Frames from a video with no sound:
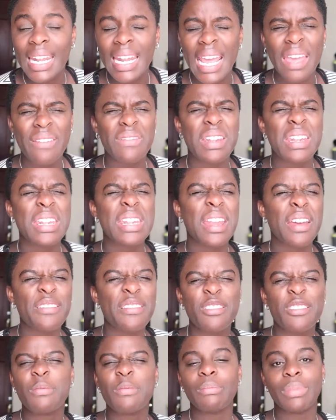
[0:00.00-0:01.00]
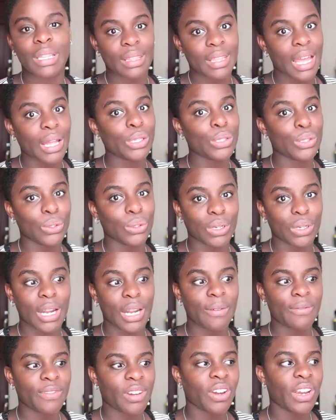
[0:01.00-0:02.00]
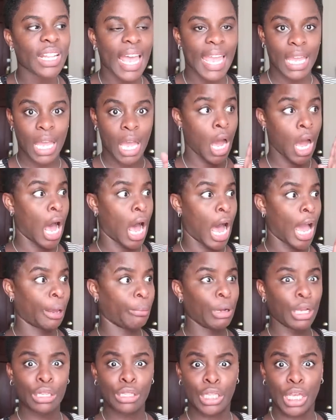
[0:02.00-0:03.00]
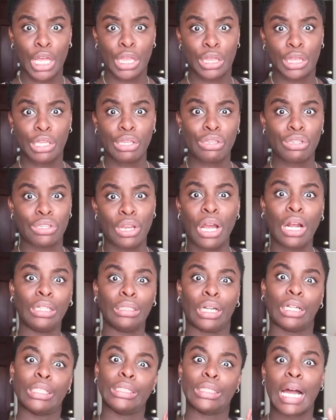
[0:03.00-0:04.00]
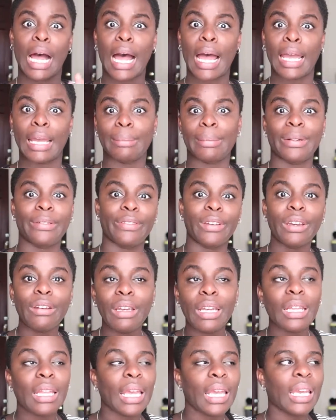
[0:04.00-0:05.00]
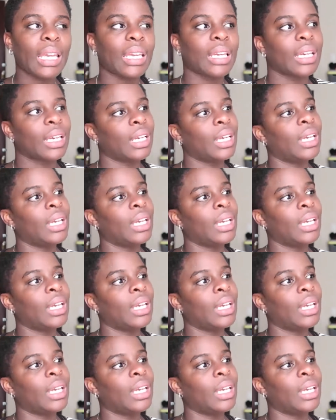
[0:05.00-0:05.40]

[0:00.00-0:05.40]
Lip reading: And I've never been that student. I'm very like, I must get this done on time, and very like,